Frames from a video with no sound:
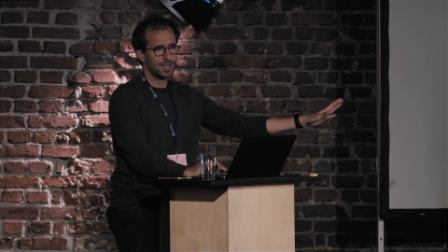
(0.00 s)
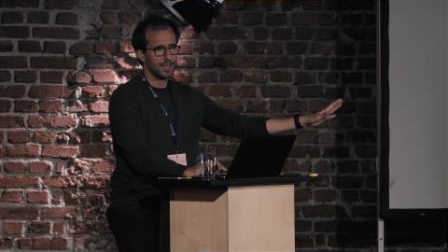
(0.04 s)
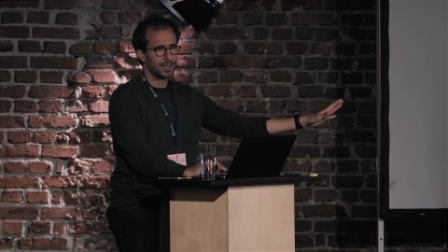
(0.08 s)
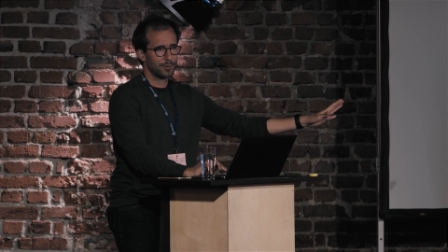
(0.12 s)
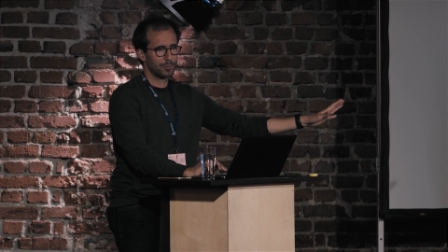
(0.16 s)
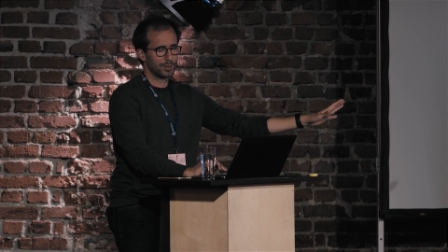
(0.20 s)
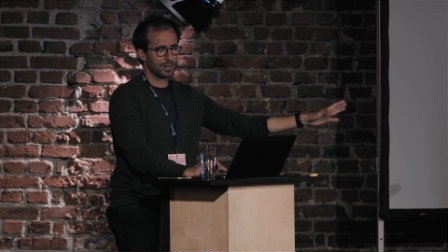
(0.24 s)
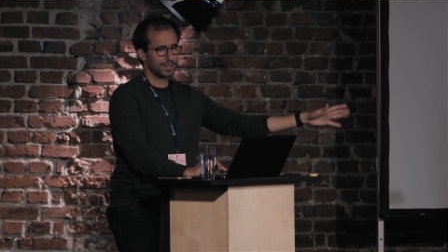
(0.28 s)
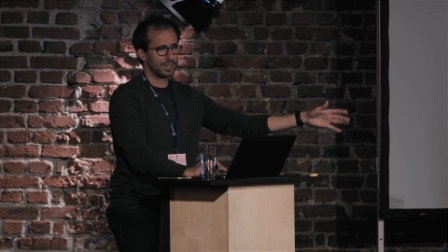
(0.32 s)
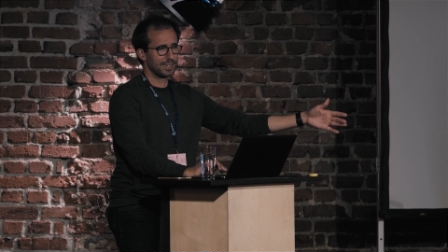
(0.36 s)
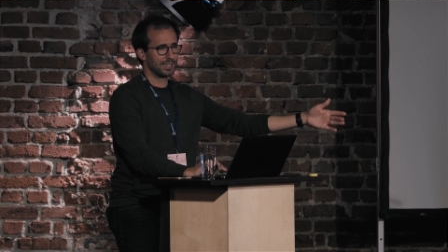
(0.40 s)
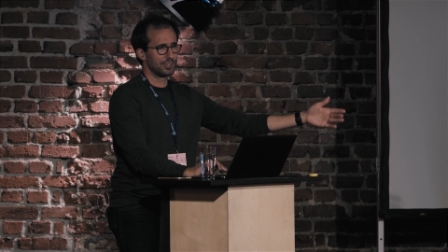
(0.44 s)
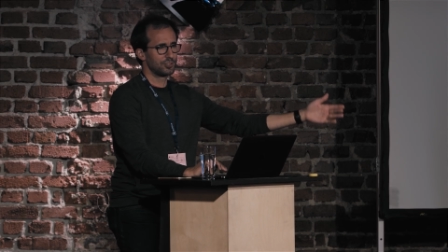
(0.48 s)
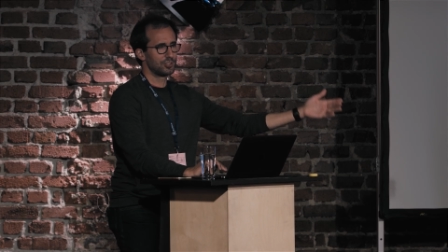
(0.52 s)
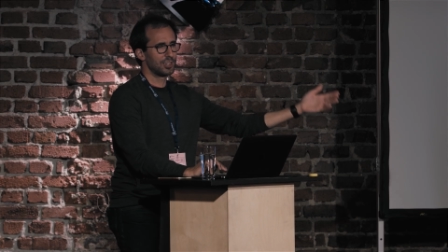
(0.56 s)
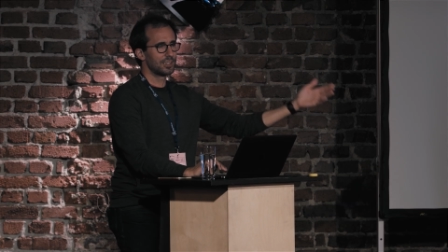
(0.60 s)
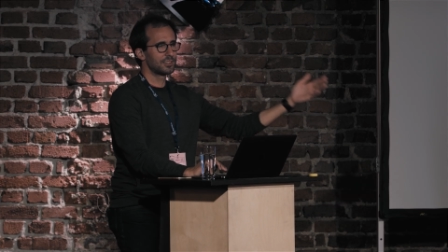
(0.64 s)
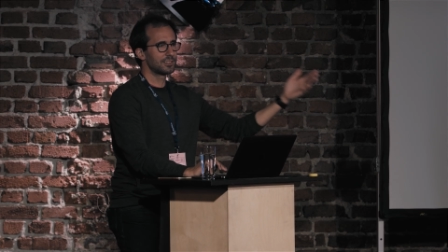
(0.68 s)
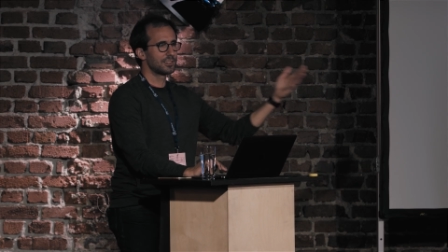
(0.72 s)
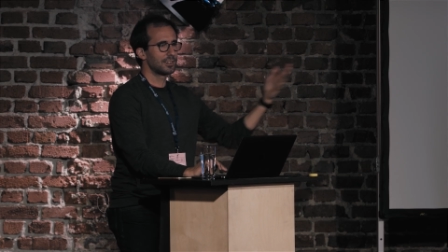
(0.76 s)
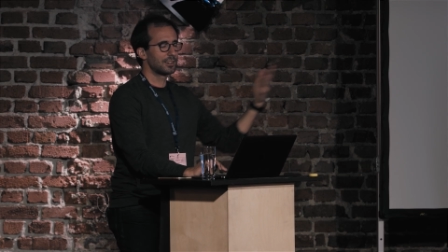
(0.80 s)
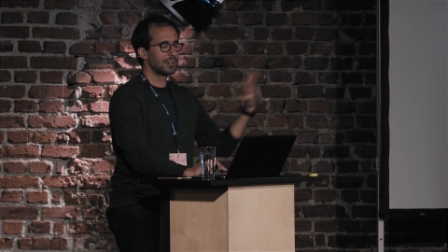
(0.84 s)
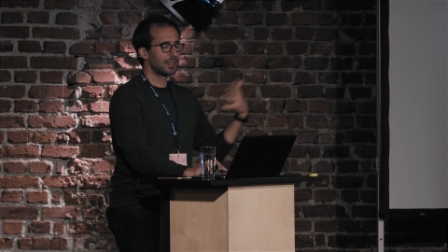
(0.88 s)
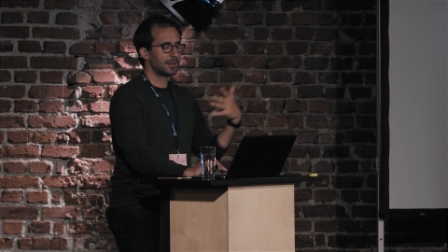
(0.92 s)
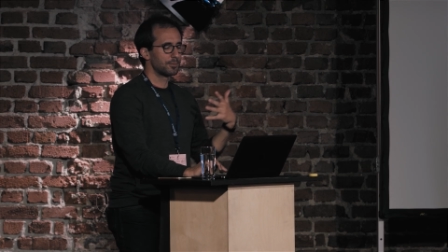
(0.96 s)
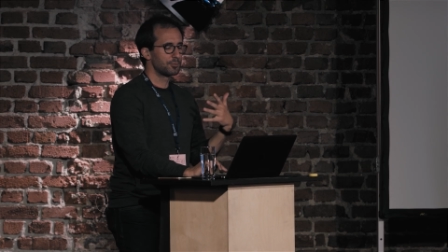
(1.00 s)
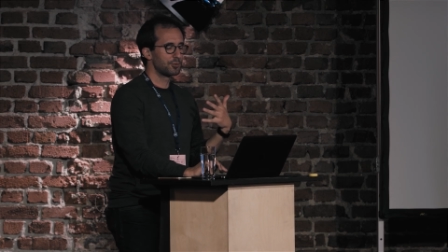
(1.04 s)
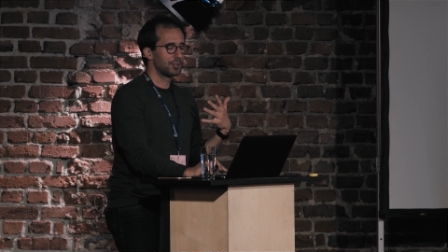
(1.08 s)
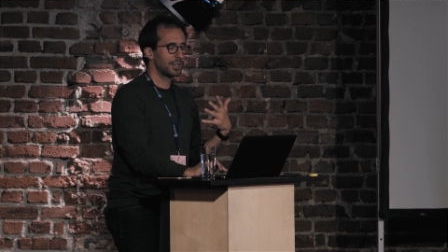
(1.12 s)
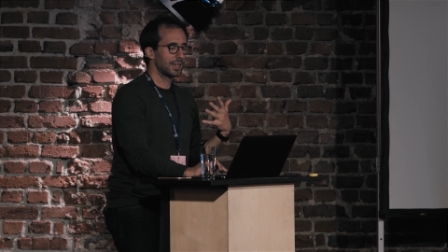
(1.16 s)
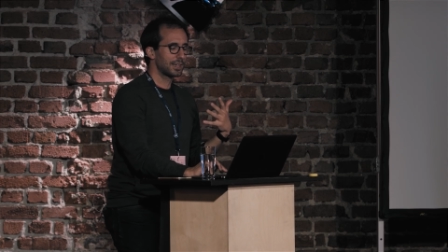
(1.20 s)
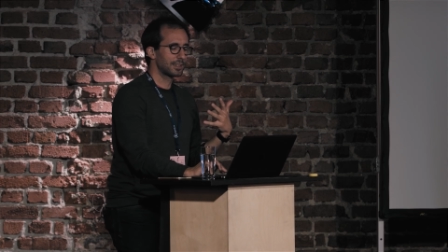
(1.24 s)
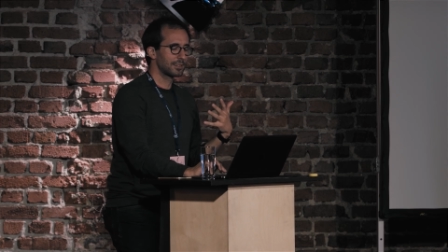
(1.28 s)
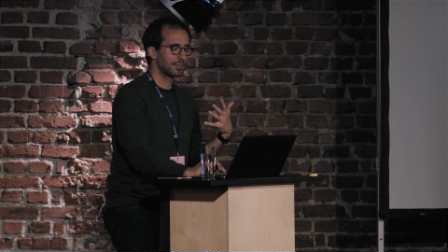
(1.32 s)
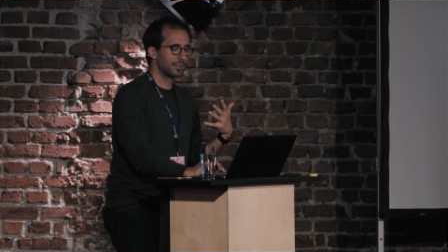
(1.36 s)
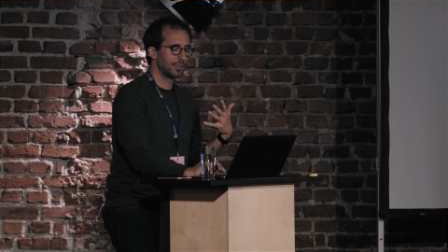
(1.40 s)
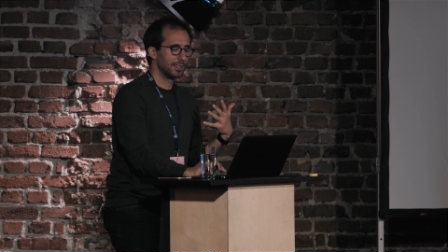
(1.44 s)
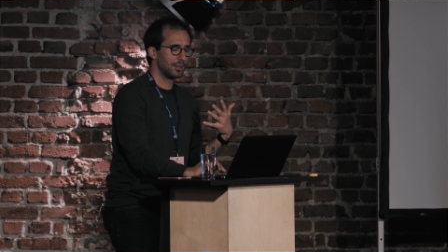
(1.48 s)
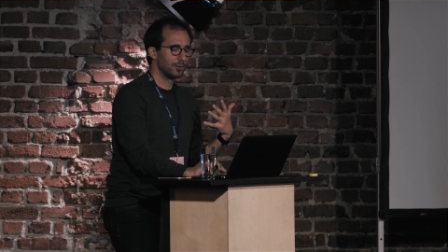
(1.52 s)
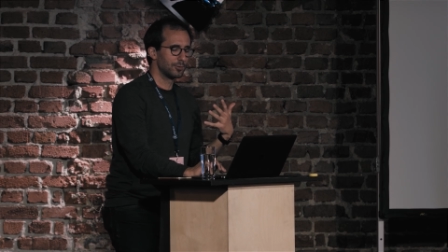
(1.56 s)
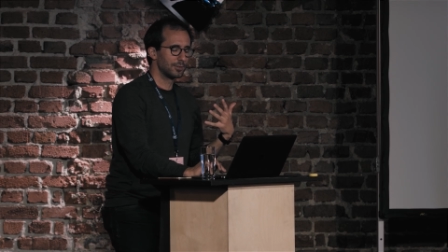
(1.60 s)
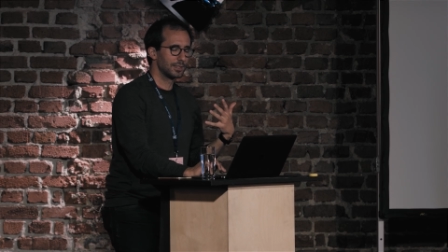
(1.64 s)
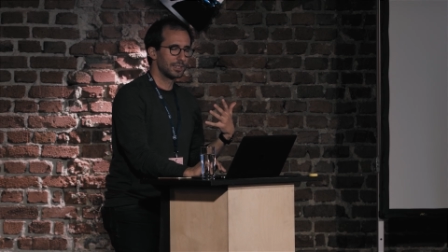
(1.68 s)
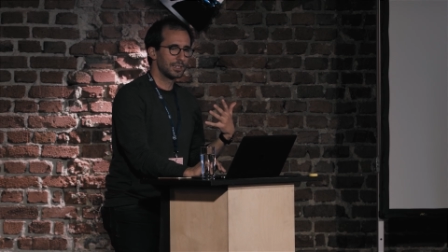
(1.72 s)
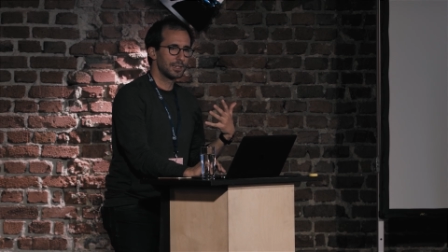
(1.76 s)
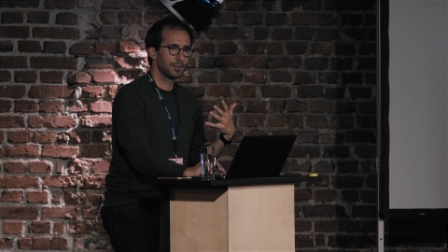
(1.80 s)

we're getting a JSON object. The only